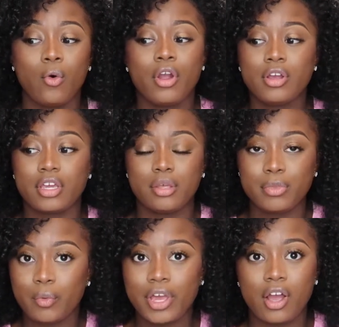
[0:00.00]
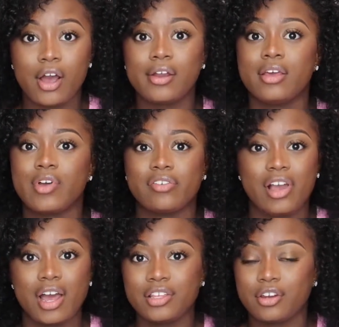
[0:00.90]
or keep the wig on if I've
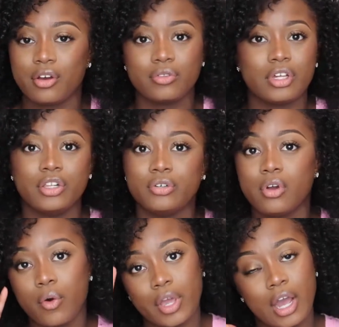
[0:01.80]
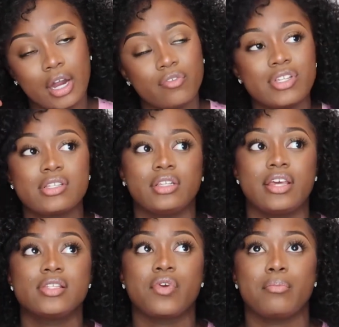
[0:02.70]
got, you know, the glue going on, if it's the
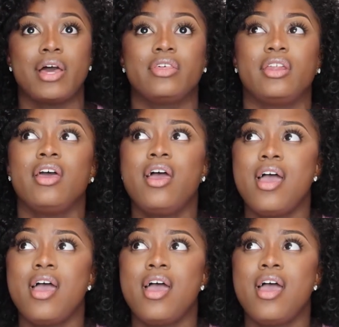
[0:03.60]
lace front method,